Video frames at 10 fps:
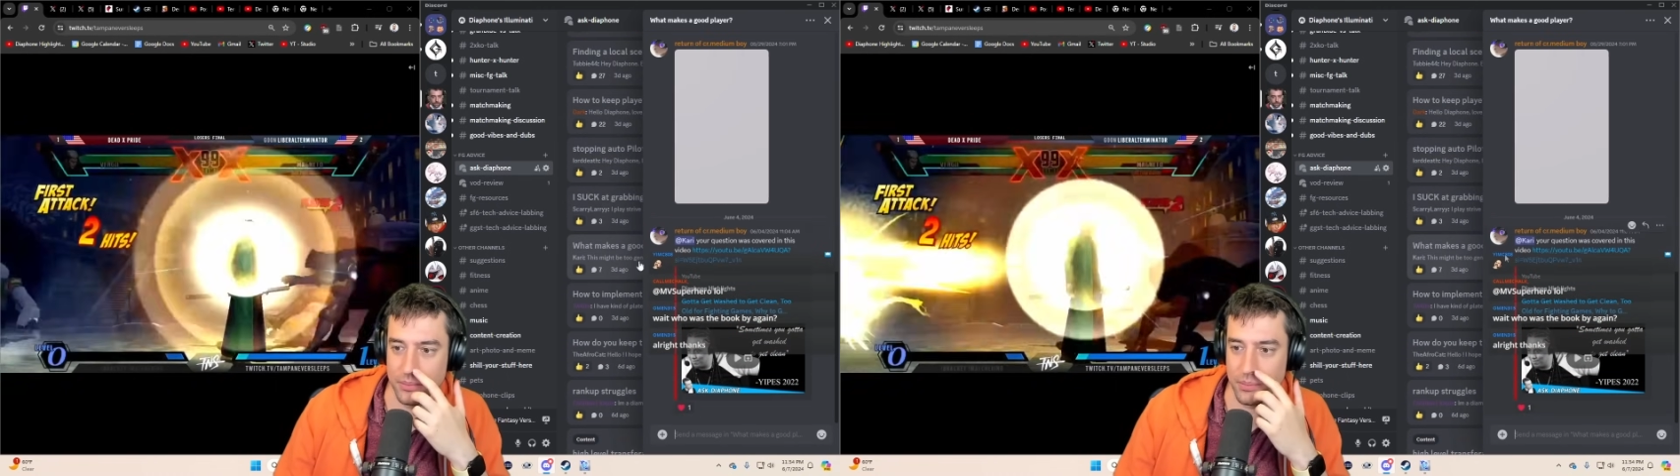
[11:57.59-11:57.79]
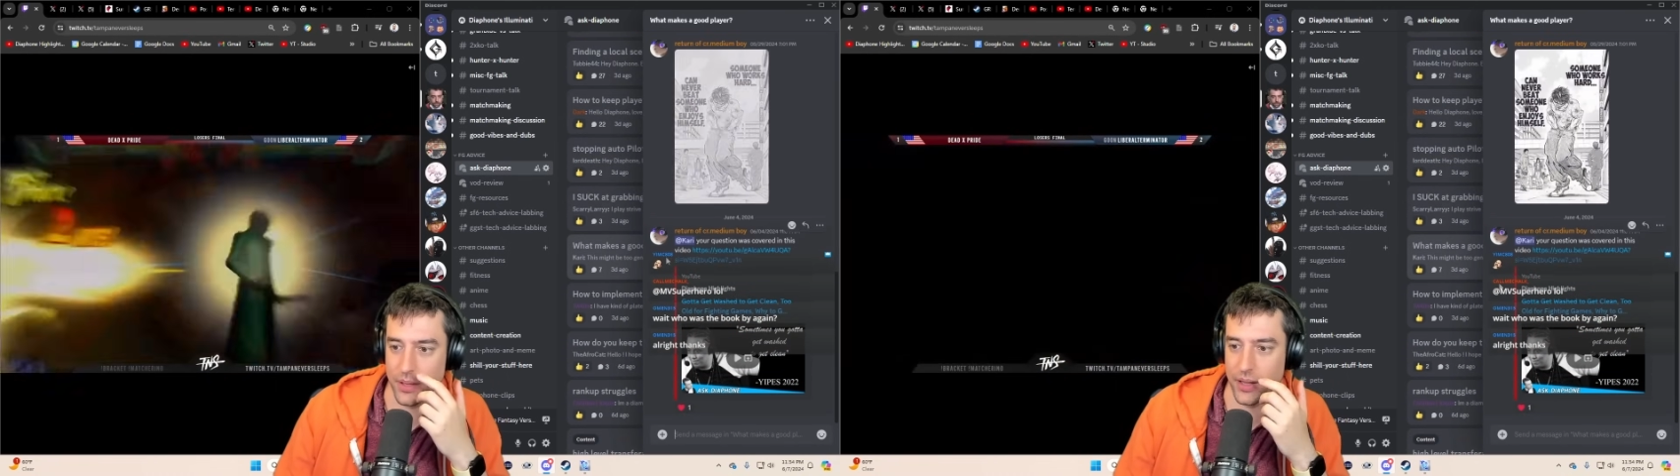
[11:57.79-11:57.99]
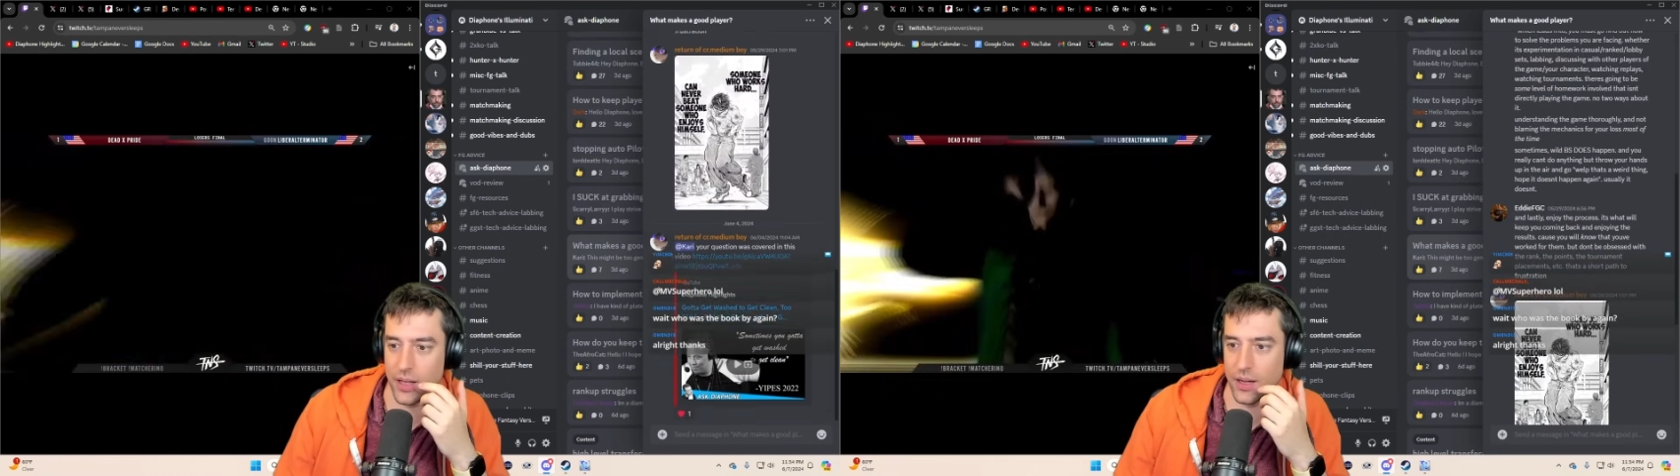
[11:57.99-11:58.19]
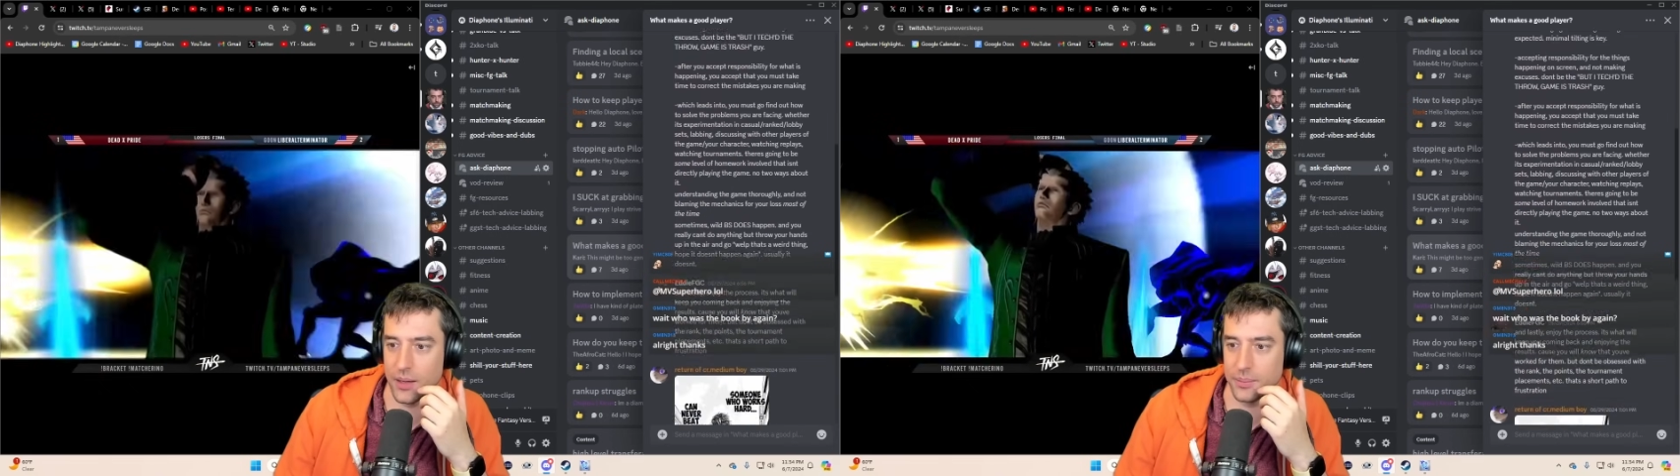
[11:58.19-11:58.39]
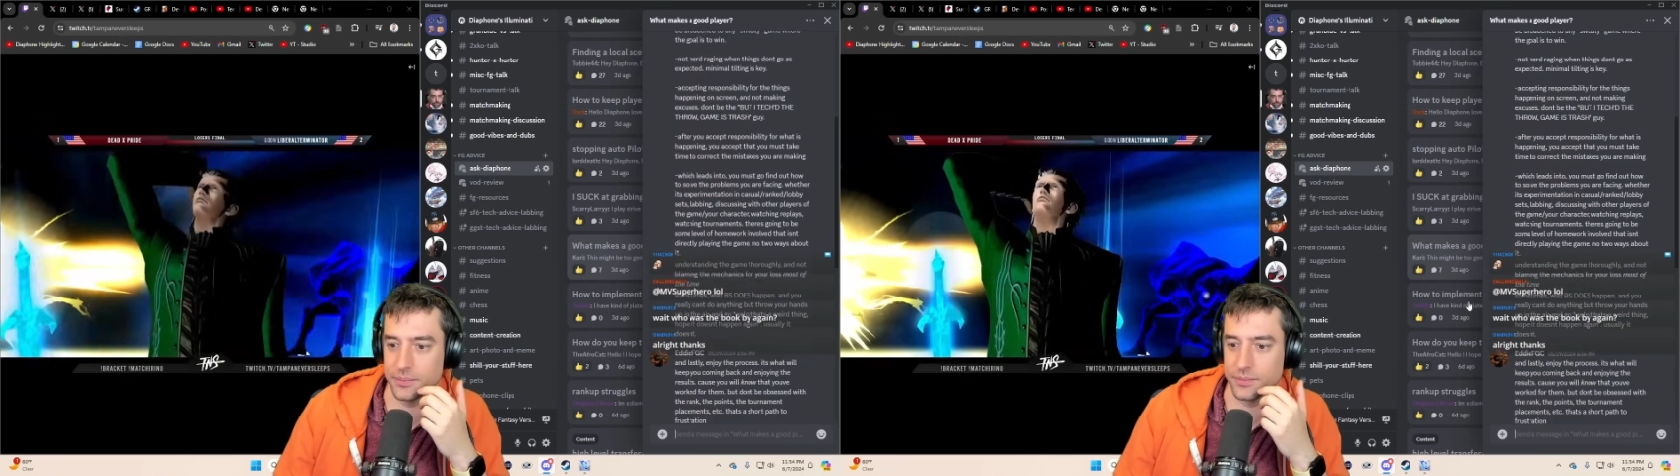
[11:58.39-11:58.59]
But
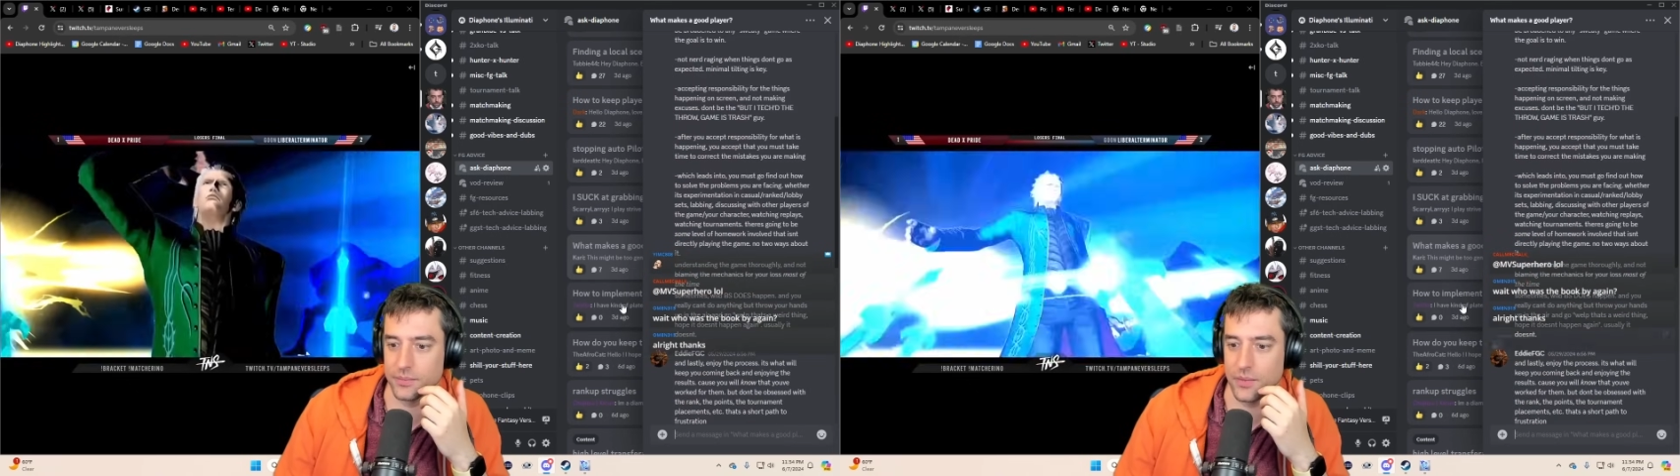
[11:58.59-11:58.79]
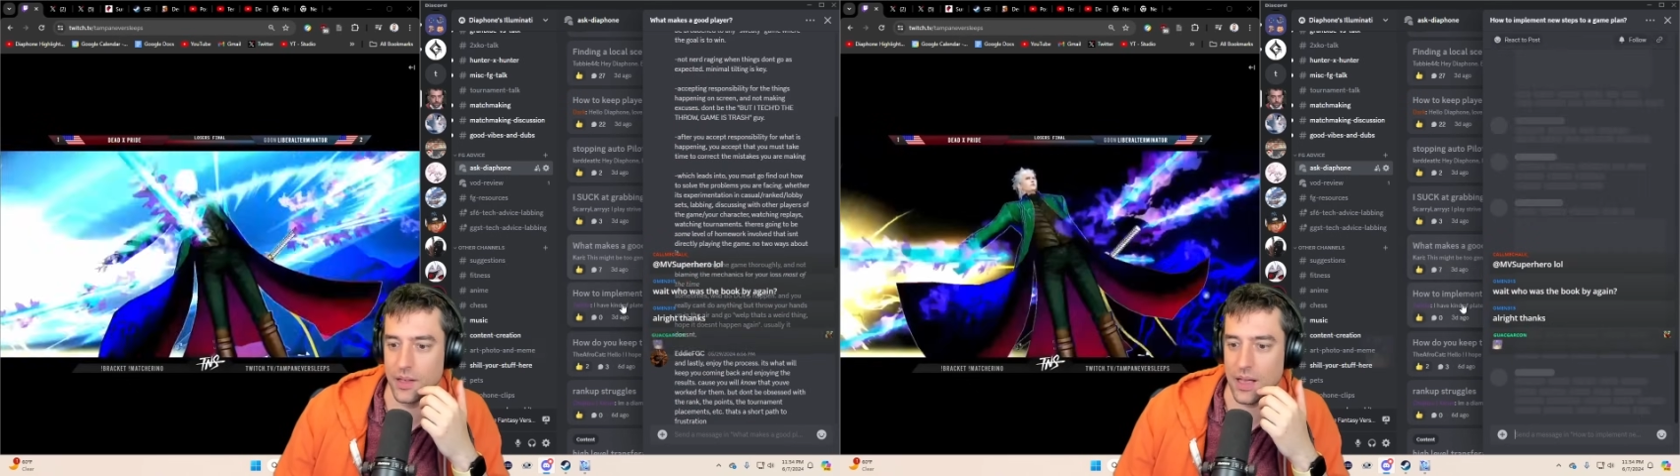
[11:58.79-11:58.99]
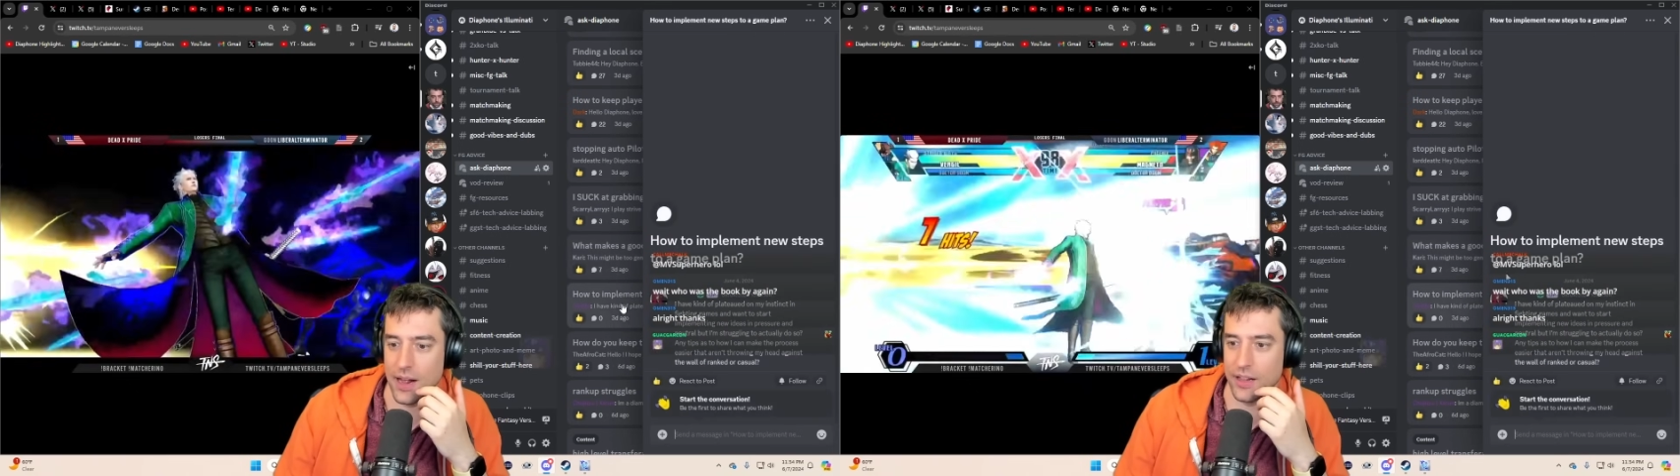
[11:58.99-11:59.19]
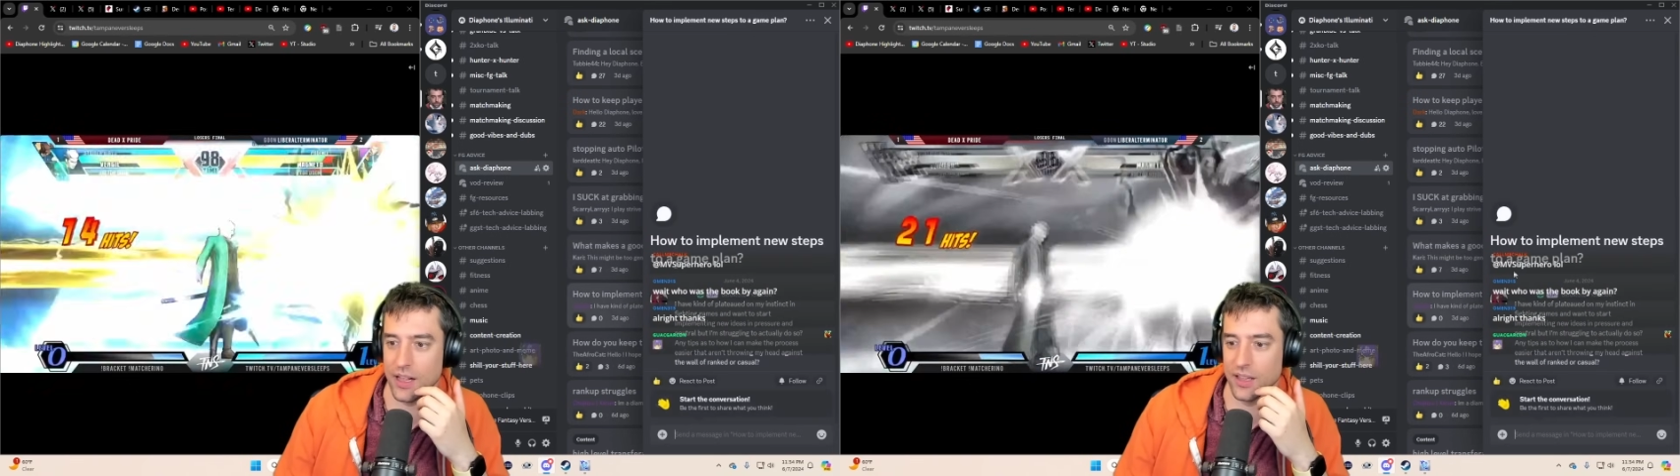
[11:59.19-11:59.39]
I don't know how